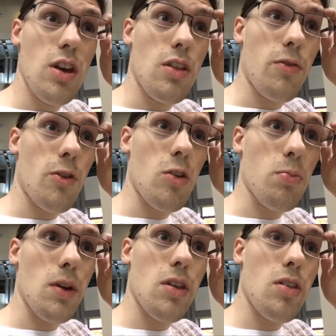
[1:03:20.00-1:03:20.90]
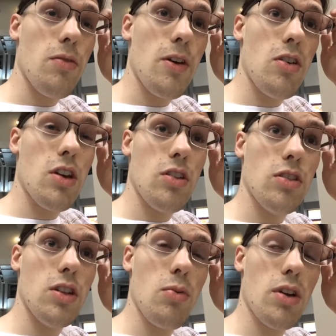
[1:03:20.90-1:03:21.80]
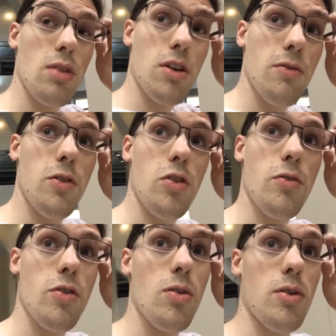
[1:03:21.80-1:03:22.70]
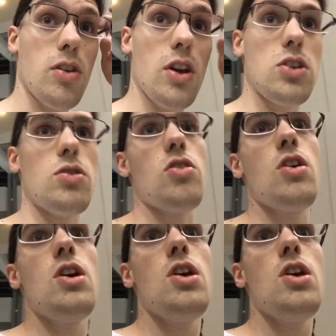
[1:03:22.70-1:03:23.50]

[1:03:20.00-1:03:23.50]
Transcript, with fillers: in the first place. Very scared that they were gonna be confused for something dangerous.